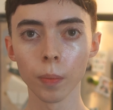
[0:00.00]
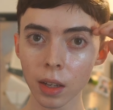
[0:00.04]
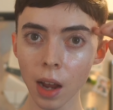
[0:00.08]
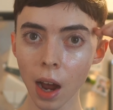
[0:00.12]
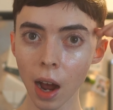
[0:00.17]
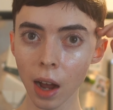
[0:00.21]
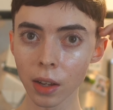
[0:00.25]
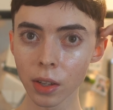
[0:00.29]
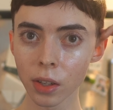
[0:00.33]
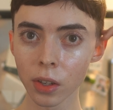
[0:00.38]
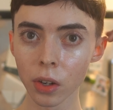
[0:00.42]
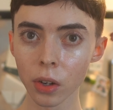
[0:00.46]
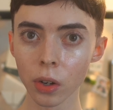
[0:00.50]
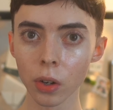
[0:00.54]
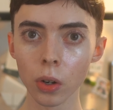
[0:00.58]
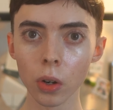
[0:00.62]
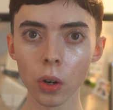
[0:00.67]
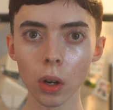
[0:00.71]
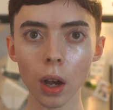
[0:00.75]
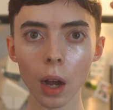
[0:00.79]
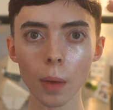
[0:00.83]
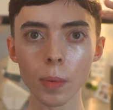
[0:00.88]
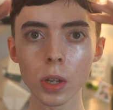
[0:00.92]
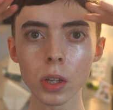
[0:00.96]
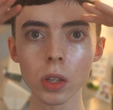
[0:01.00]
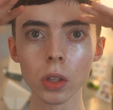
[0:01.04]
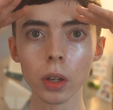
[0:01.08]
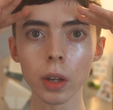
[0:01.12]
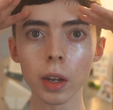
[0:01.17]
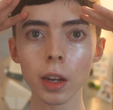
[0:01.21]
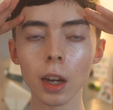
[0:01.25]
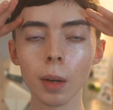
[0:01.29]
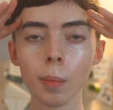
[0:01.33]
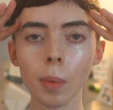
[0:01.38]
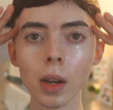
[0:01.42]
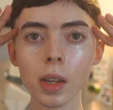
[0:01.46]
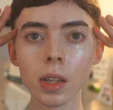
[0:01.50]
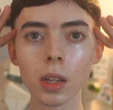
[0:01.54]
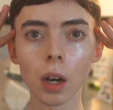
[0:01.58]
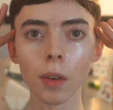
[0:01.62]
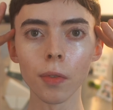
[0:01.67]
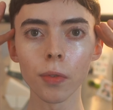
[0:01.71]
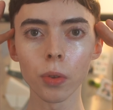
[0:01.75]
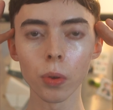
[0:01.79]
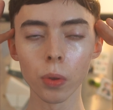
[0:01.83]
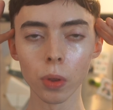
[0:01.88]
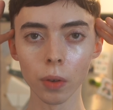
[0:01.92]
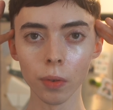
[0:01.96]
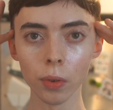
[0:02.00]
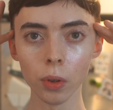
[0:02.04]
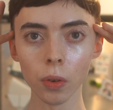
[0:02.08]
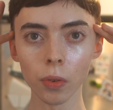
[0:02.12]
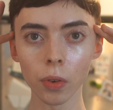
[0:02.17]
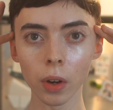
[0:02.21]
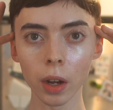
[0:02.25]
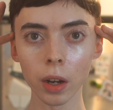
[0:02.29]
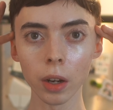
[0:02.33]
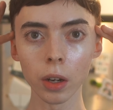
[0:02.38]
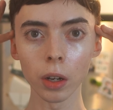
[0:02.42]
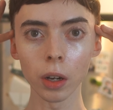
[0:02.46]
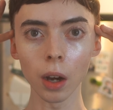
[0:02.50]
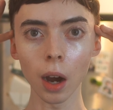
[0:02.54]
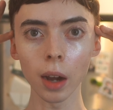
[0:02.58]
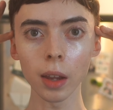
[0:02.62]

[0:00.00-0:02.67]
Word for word: Yeah, so I'm just looking at myself through the viewfinder.